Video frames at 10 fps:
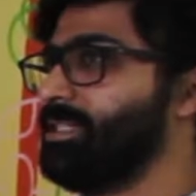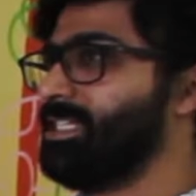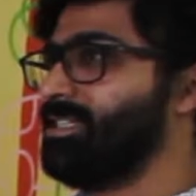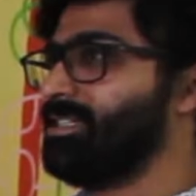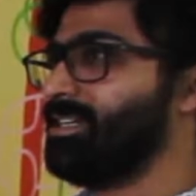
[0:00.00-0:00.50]

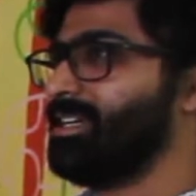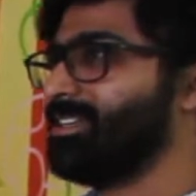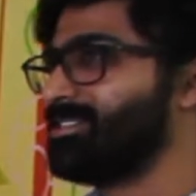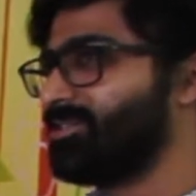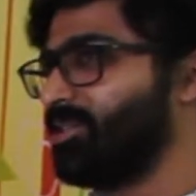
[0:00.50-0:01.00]
be
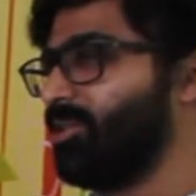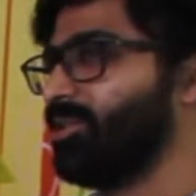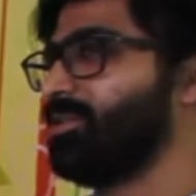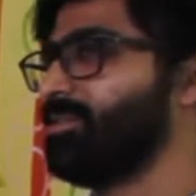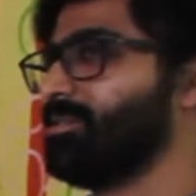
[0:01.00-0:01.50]
against
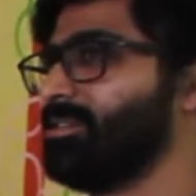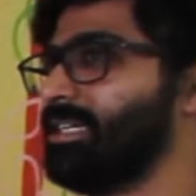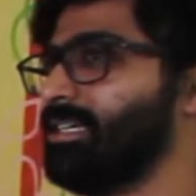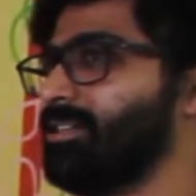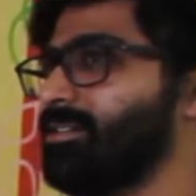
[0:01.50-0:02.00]
all
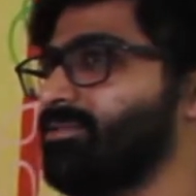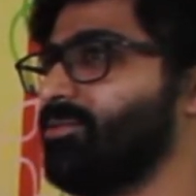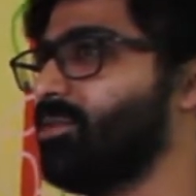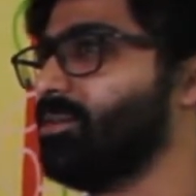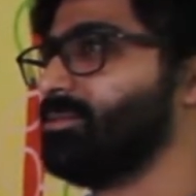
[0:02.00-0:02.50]

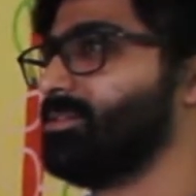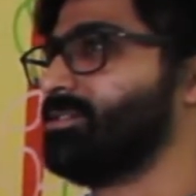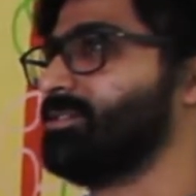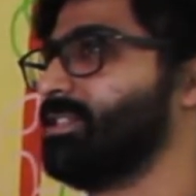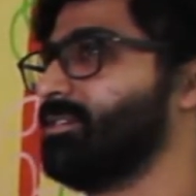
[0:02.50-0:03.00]
forms
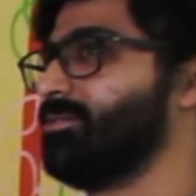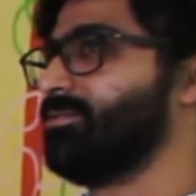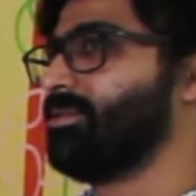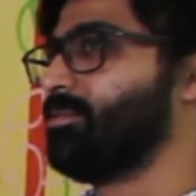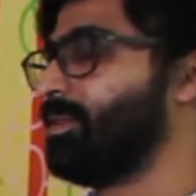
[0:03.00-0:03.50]
of
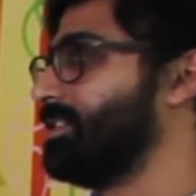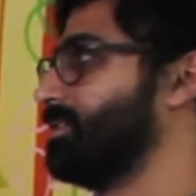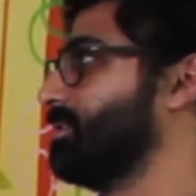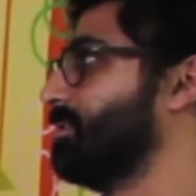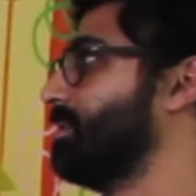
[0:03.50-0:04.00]
oppression,